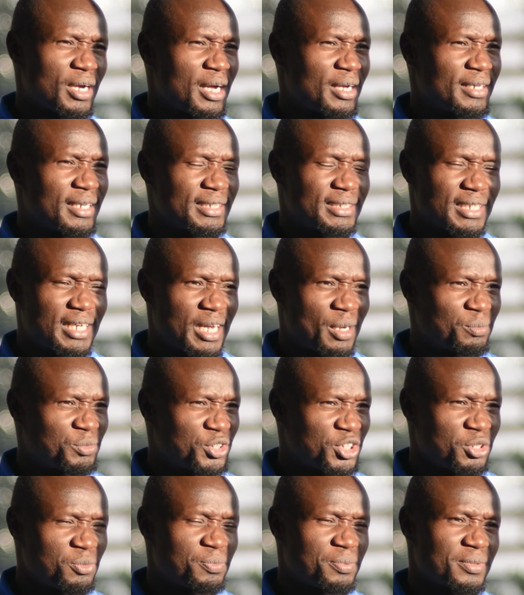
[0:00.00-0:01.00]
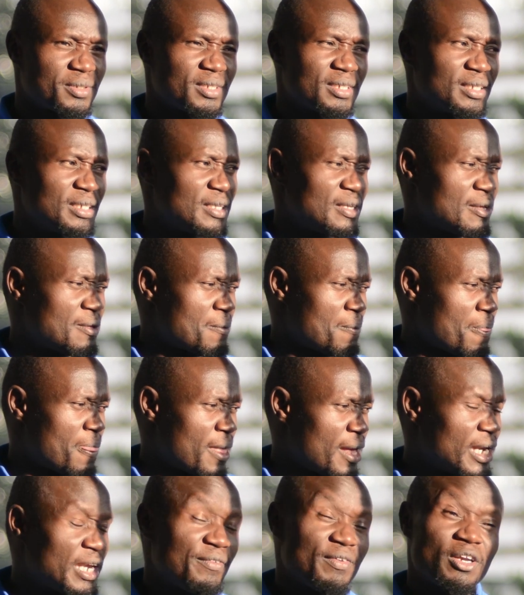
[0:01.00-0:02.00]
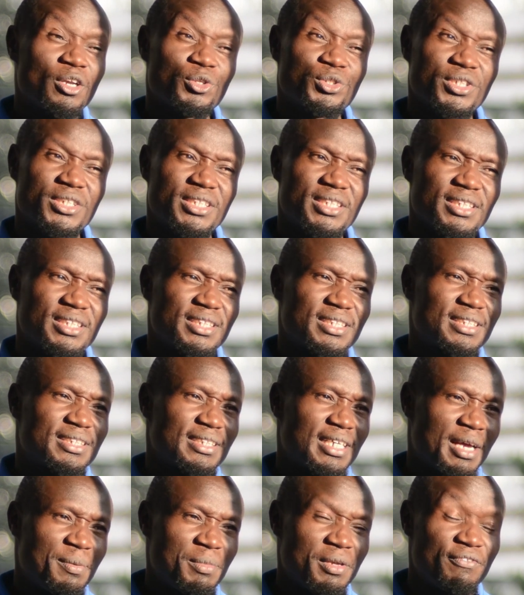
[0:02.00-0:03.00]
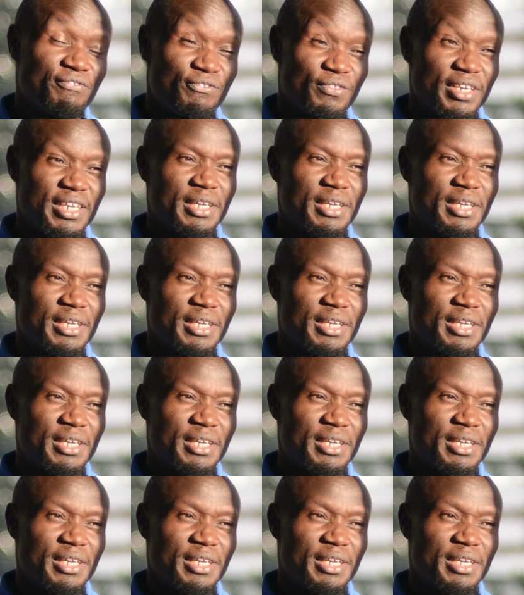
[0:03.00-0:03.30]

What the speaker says: doesn't come cheap, and even logistics. I mean,